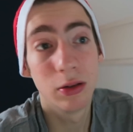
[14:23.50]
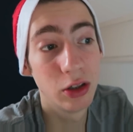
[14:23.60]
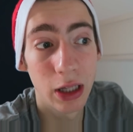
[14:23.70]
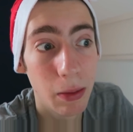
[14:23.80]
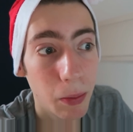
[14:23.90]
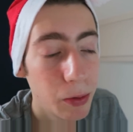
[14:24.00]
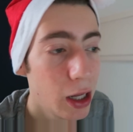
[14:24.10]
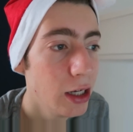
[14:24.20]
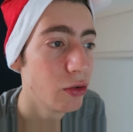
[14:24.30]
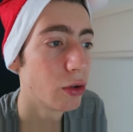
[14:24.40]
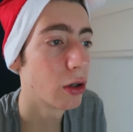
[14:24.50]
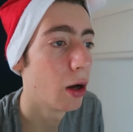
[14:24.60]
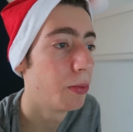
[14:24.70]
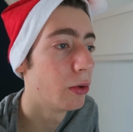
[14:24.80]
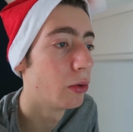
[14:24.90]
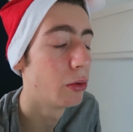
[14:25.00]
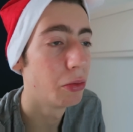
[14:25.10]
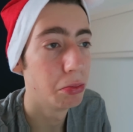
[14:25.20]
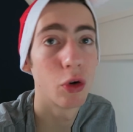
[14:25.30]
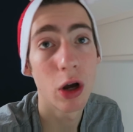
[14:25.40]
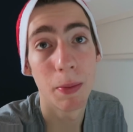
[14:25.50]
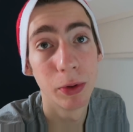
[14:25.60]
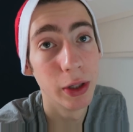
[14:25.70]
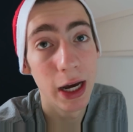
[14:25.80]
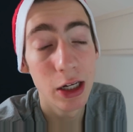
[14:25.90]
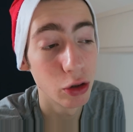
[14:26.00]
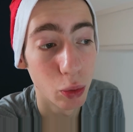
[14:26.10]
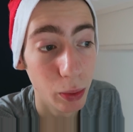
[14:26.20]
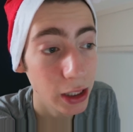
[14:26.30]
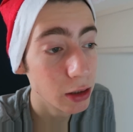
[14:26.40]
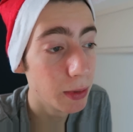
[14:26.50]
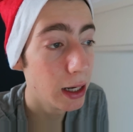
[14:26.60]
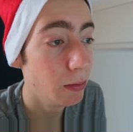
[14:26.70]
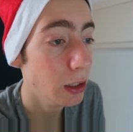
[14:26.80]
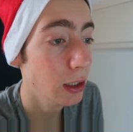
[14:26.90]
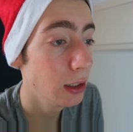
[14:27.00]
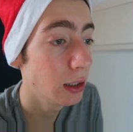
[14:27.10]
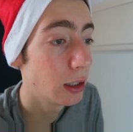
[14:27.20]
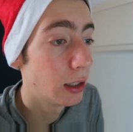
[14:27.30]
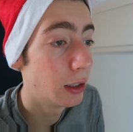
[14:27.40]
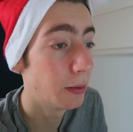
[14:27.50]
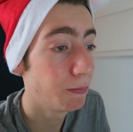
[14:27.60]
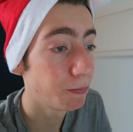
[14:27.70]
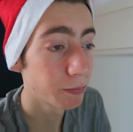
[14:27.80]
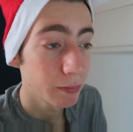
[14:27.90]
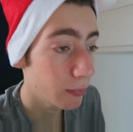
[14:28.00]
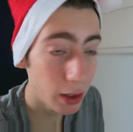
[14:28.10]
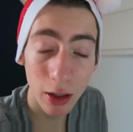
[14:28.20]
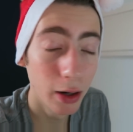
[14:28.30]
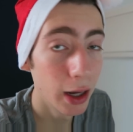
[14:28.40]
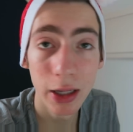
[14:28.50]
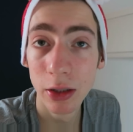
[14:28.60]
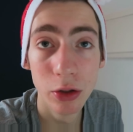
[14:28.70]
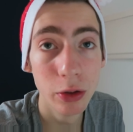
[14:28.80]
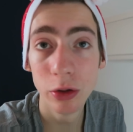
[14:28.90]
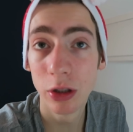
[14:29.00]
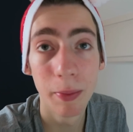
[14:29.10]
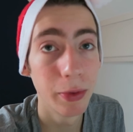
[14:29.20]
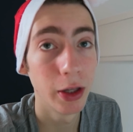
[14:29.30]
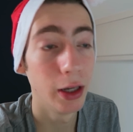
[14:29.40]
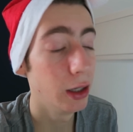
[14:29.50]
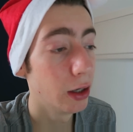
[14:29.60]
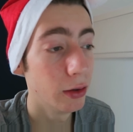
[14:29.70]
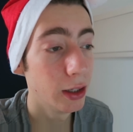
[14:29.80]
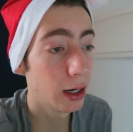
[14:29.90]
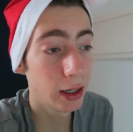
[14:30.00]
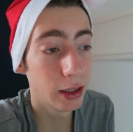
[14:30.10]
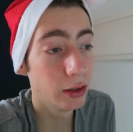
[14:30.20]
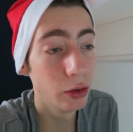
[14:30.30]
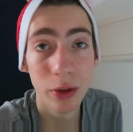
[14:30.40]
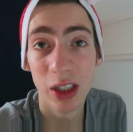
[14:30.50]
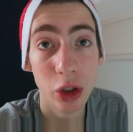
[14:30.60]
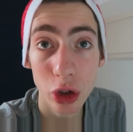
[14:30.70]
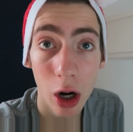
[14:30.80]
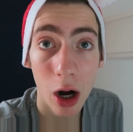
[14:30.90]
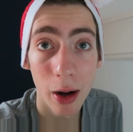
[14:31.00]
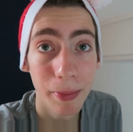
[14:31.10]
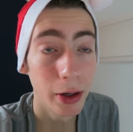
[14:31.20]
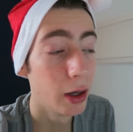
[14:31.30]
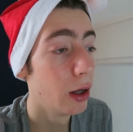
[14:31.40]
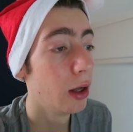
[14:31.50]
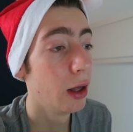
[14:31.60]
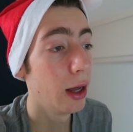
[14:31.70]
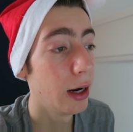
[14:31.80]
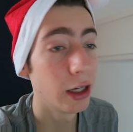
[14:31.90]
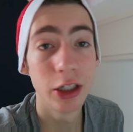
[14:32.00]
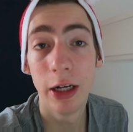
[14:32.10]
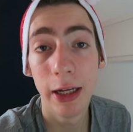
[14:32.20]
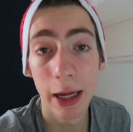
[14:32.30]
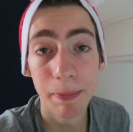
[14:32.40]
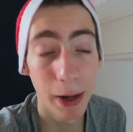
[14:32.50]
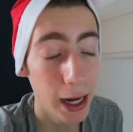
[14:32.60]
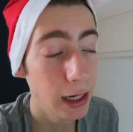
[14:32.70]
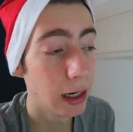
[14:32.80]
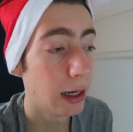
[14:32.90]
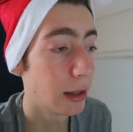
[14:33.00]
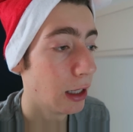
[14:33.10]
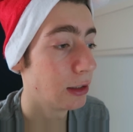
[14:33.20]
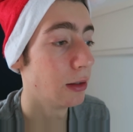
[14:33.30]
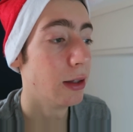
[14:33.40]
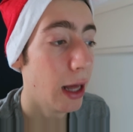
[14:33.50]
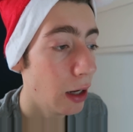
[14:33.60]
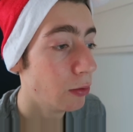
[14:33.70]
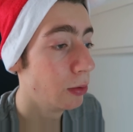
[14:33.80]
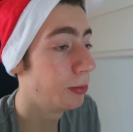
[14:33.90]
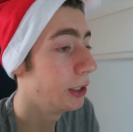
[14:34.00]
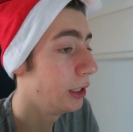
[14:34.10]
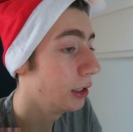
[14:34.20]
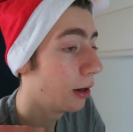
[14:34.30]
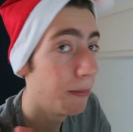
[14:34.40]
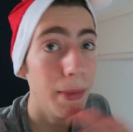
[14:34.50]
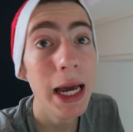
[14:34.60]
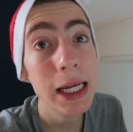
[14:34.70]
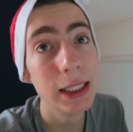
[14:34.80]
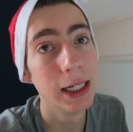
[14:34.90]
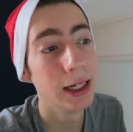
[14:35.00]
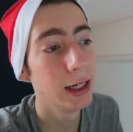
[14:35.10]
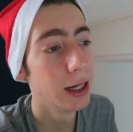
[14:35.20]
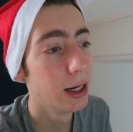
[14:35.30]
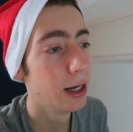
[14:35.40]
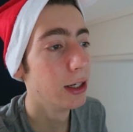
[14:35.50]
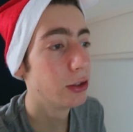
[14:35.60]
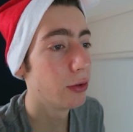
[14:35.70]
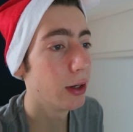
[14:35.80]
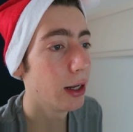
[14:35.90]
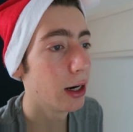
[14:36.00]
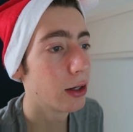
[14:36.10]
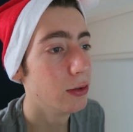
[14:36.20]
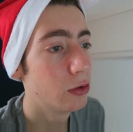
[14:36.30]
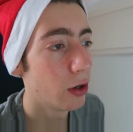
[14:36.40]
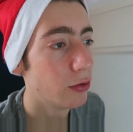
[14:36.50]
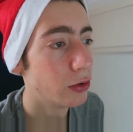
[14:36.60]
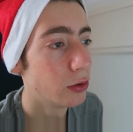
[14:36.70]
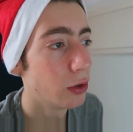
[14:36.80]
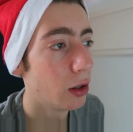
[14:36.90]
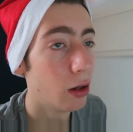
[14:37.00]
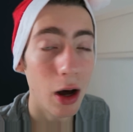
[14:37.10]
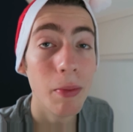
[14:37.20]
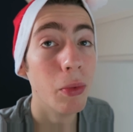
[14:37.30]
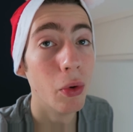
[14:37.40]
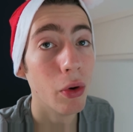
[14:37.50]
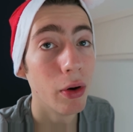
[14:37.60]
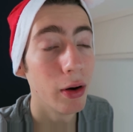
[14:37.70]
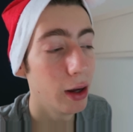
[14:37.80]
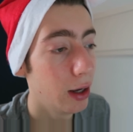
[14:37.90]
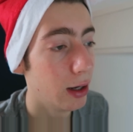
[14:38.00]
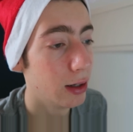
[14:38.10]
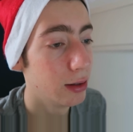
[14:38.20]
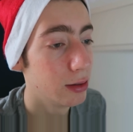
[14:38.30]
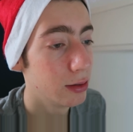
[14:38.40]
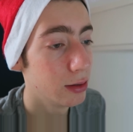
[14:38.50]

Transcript: stable place for a couple days or weeks maybe, and I can do something, you know, then I can do this job and actually get paid like that, and that would be amazing, so that I could travel a lot more and